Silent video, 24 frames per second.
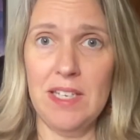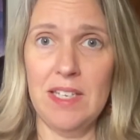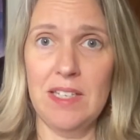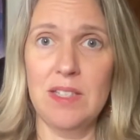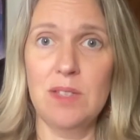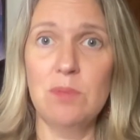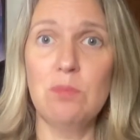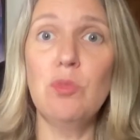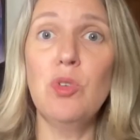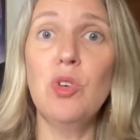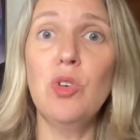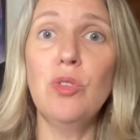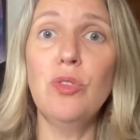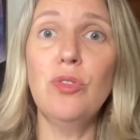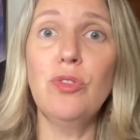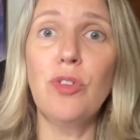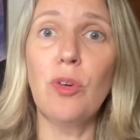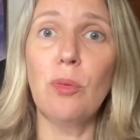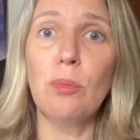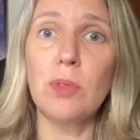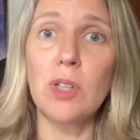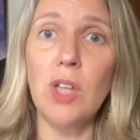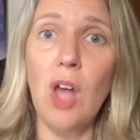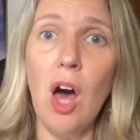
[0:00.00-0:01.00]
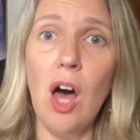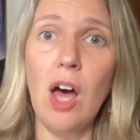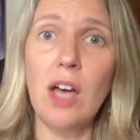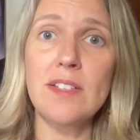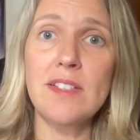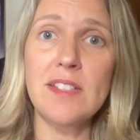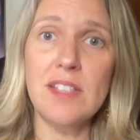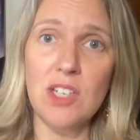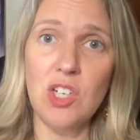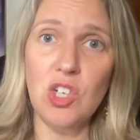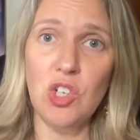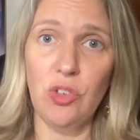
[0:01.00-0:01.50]
kids move from
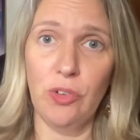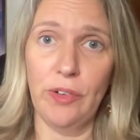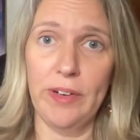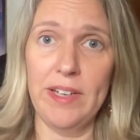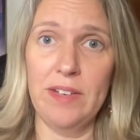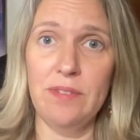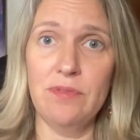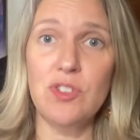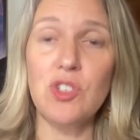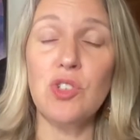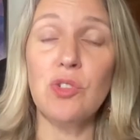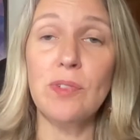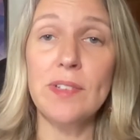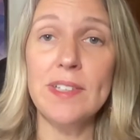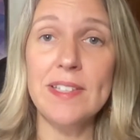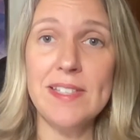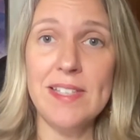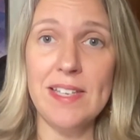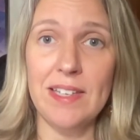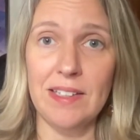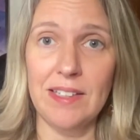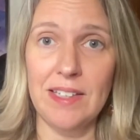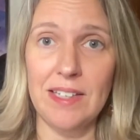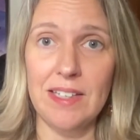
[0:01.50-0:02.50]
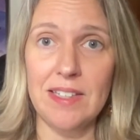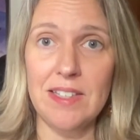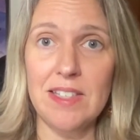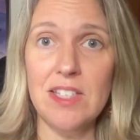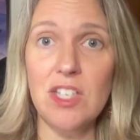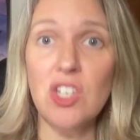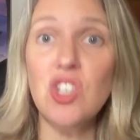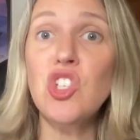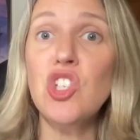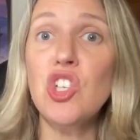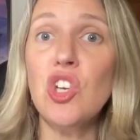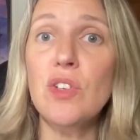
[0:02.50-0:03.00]
loss and grief to
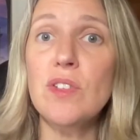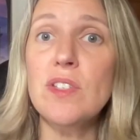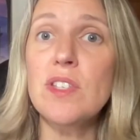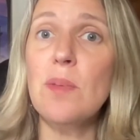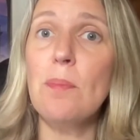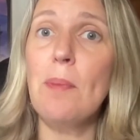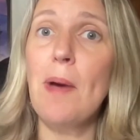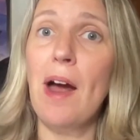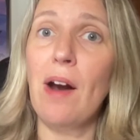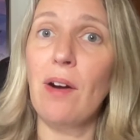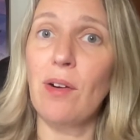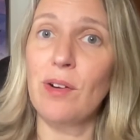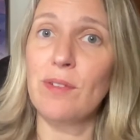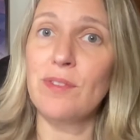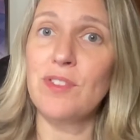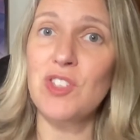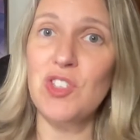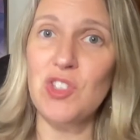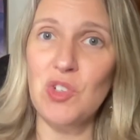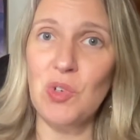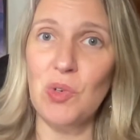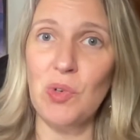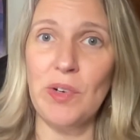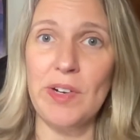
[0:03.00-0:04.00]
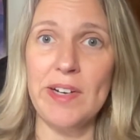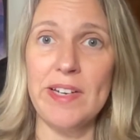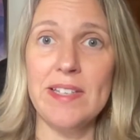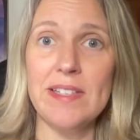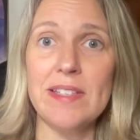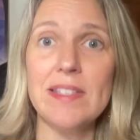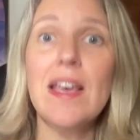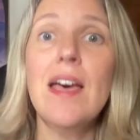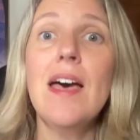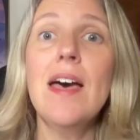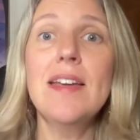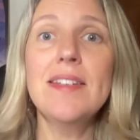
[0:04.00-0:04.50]
resilience and shows the power of
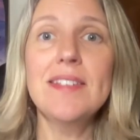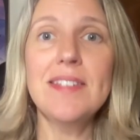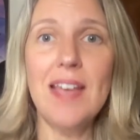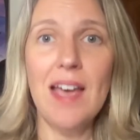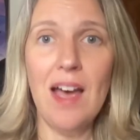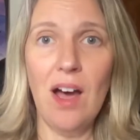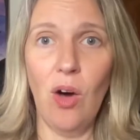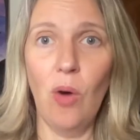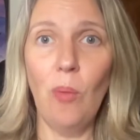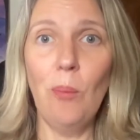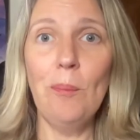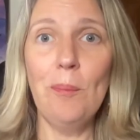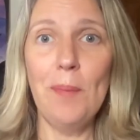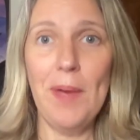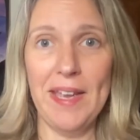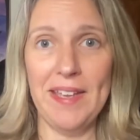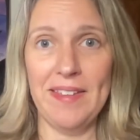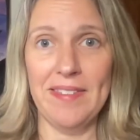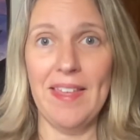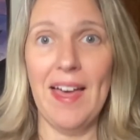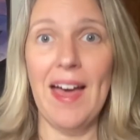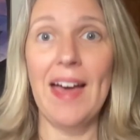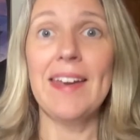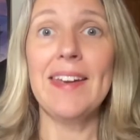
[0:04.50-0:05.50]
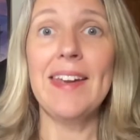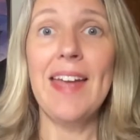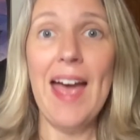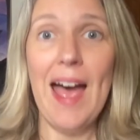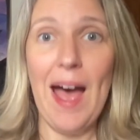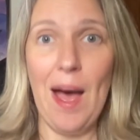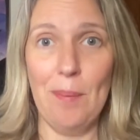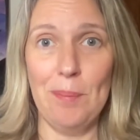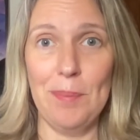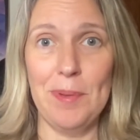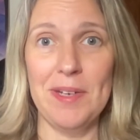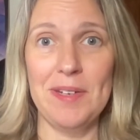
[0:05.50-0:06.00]
stories to help make that
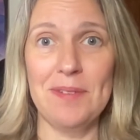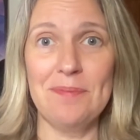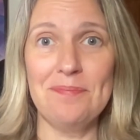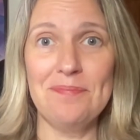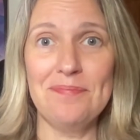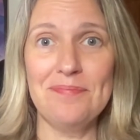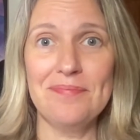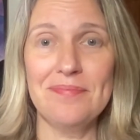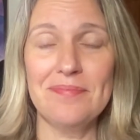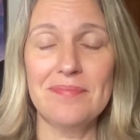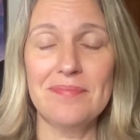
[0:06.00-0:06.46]
happen.